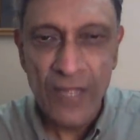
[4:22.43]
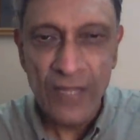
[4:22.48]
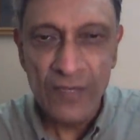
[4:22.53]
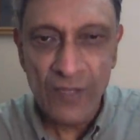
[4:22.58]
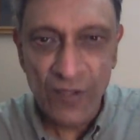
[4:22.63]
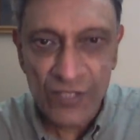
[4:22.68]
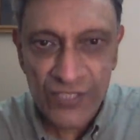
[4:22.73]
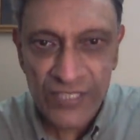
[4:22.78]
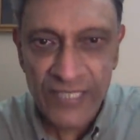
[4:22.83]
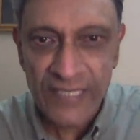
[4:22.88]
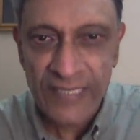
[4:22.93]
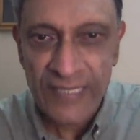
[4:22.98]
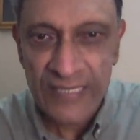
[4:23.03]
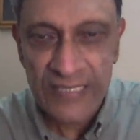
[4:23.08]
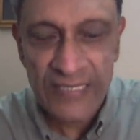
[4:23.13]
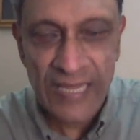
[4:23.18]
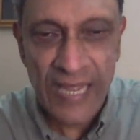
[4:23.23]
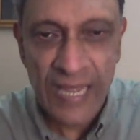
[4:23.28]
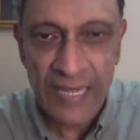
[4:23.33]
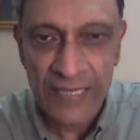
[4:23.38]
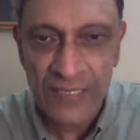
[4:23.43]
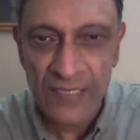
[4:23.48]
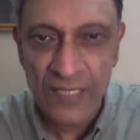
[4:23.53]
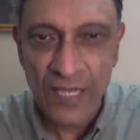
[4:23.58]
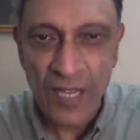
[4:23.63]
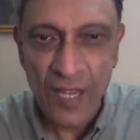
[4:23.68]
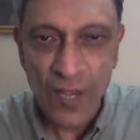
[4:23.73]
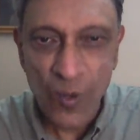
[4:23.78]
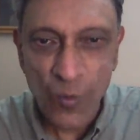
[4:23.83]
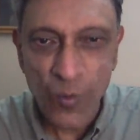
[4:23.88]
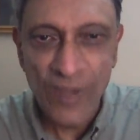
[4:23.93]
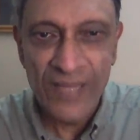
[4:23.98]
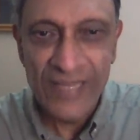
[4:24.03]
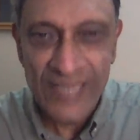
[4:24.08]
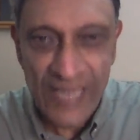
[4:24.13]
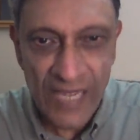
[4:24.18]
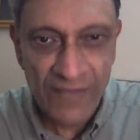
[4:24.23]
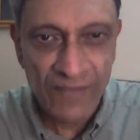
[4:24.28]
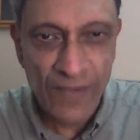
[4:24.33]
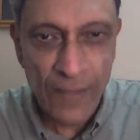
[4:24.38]
Now, CT scans were
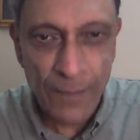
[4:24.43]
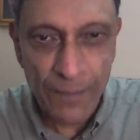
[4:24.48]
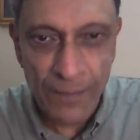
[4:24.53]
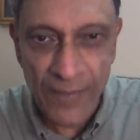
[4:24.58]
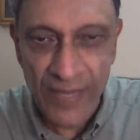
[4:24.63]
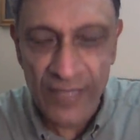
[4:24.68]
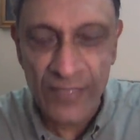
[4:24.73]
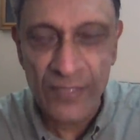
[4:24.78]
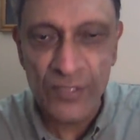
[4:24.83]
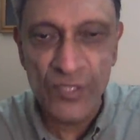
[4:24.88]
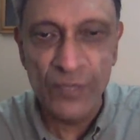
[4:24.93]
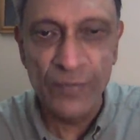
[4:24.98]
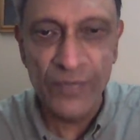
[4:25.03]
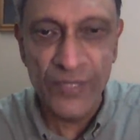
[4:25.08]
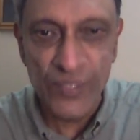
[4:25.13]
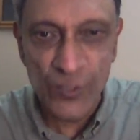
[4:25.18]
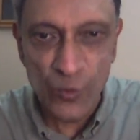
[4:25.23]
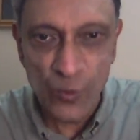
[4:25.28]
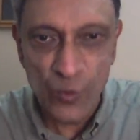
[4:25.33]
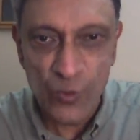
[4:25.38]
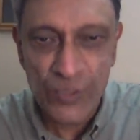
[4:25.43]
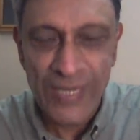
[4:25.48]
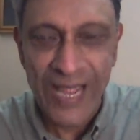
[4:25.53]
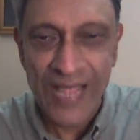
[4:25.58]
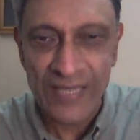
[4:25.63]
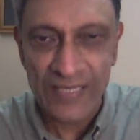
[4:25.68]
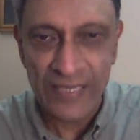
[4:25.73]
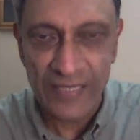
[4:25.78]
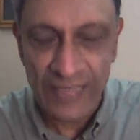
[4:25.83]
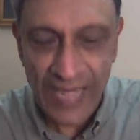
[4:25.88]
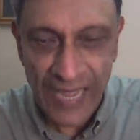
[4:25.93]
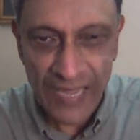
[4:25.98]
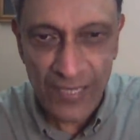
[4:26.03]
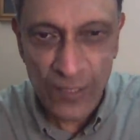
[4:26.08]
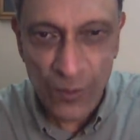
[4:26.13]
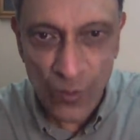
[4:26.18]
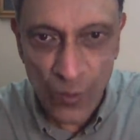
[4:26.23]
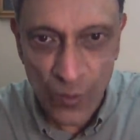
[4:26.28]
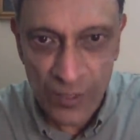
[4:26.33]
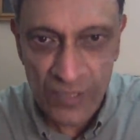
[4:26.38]
never meant to be used as a
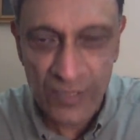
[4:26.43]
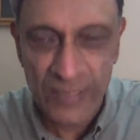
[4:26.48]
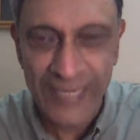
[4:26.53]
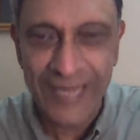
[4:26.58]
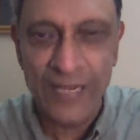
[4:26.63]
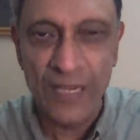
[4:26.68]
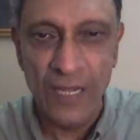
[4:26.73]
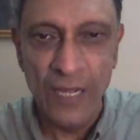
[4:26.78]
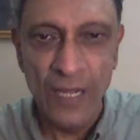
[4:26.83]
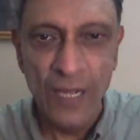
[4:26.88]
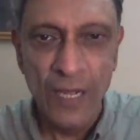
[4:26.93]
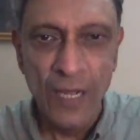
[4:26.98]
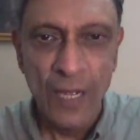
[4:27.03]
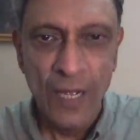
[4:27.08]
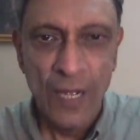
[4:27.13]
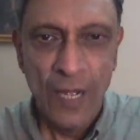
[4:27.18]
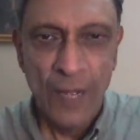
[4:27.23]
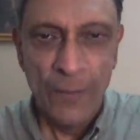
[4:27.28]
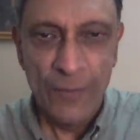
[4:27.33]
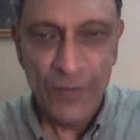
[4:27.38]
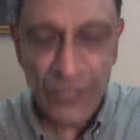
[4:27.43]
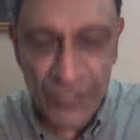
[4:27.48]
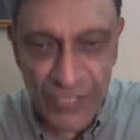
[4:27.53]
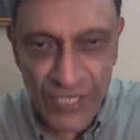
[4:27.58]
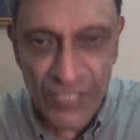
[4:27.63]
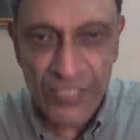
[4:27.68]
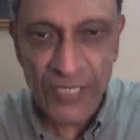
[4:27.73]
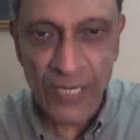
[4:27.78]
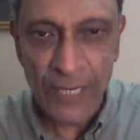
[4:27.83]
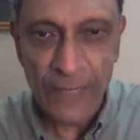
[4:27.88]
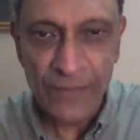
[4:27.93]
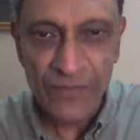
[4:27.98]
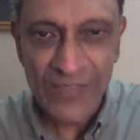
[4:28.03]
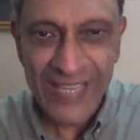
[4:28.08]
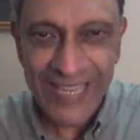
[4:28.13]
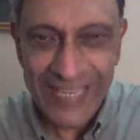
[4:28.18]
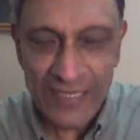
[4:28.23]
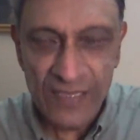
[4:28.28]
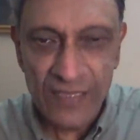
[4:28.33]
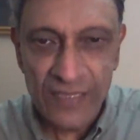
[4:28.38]
diagnostic procedure
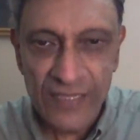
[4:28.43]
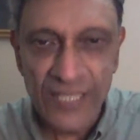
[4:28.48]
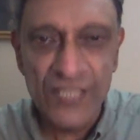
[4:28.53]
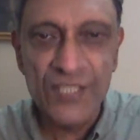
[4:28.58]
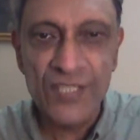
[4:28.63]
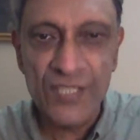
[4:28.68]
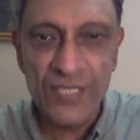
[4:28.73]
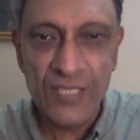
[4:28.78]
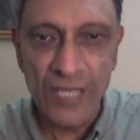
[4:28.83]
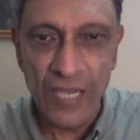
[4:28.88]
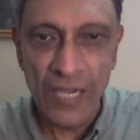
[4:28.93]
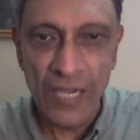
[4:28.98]
in this